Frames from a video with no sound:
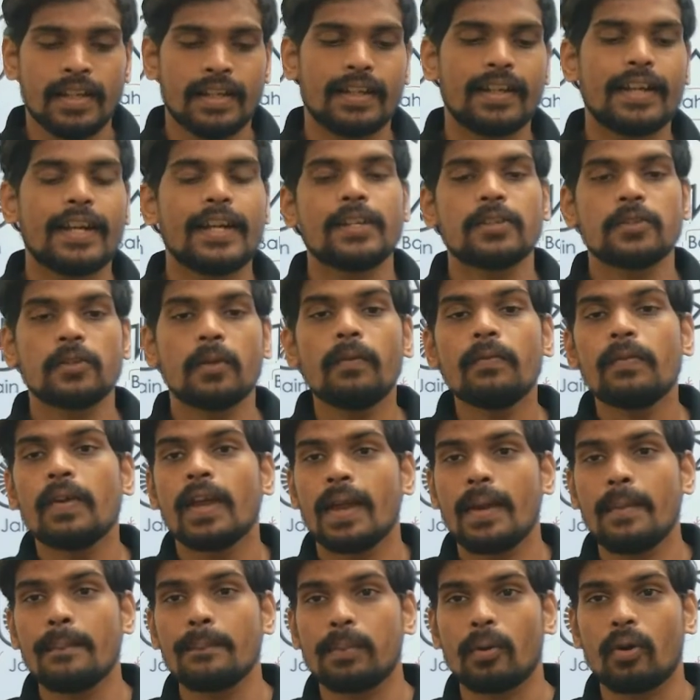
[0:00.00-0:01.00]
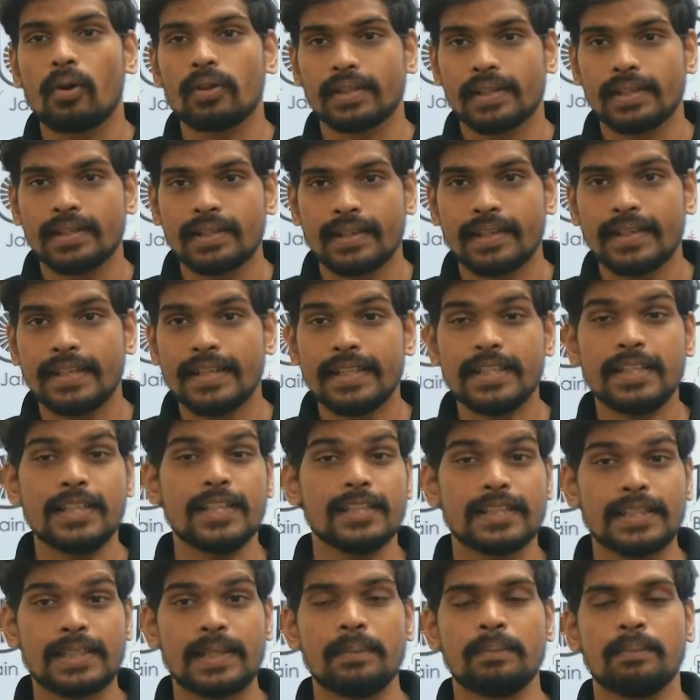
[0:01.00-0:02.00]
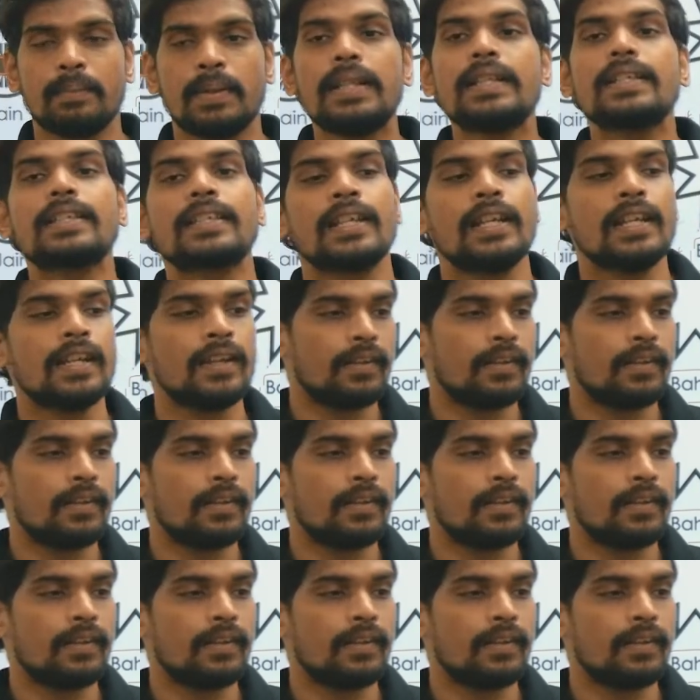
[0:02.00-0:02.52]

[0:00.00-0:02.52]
range of important religious symbols.